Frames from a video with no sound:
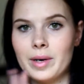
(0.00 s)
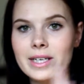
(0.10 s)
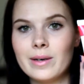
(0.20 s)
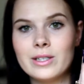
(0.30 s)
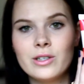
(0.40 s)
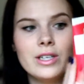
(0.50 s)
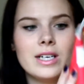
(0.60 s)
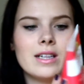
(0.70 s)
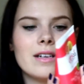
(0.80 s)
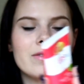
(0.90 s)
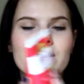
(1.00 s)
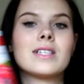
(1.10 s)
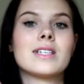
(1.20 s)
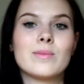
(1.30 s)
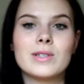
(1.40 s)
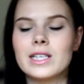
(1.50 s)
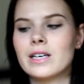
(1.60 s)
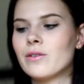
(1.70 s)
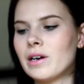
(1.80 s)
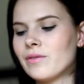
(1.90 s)
But now I do, and I love this. It smells
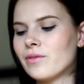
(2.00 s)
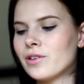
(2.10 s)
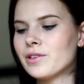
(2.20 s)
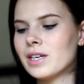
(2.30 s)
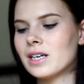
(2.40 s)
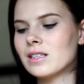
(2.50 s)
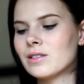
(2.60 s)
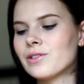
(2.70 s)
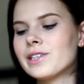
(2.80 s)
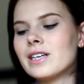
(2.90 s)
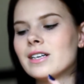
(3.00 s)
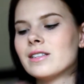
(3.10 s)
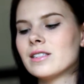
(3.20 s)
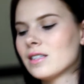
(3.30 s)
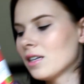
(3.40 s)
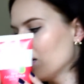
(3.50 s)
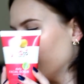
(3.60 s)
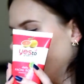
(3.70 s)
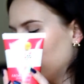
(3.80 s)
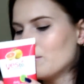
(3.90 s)
like grapefruit, and it's really nice.
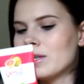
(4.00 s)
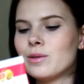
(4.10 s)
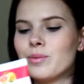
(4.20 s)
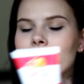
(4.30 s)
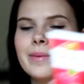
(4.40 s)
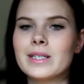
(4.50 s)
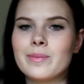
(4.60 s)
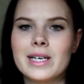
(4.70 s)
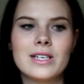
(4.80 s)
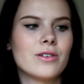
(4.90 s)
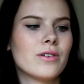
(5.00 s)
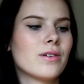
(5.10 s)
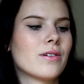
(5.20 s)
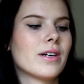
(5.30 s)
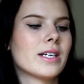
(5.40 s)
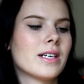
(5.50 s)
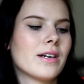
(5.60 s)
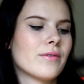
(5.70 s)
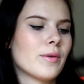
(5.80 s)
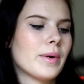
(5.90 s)
It's pretty much made to correct
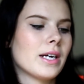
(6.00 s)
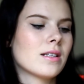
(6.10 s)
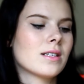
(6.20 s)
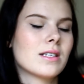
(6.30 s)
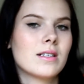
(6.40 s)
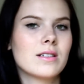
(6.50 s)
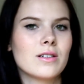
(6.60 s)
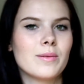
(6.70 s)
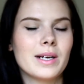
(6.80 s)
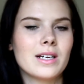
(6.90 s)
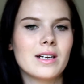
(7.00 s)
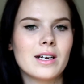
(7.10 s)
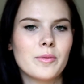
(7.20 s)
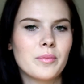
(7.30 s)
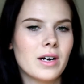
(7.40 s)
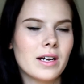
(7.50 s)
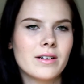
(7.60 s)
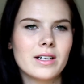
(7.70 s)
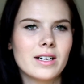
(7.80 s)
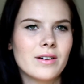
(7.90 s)
and repair the skin, so make it like
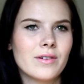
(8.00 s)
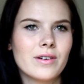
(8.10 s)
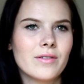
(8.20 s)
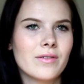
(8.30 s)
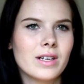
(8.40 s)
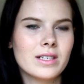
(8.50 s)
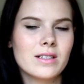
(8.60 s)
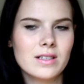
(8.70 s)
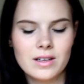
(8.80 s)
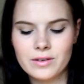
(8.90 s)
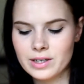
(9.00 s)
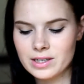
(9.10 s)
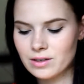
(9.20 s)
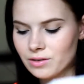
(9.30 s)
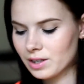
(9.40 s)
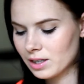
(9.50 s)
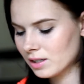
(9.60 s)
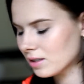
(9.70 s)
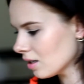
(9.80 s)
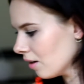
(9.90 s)
brighter and get rid of like discoloration, all that kind of